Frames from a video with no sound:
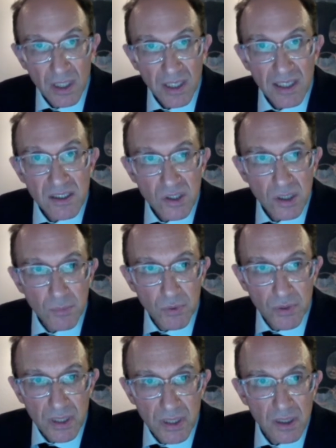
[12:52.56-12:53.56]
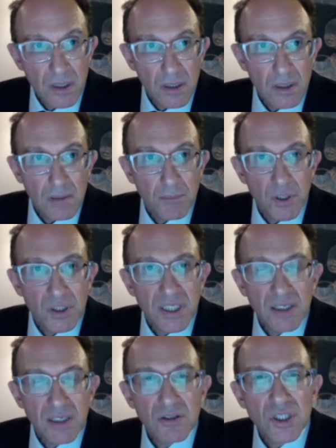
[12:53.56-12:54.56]
In summary,
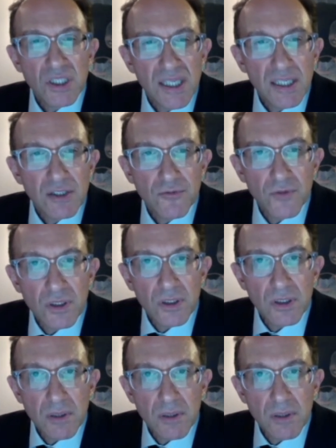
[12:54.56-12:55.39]
particularly successful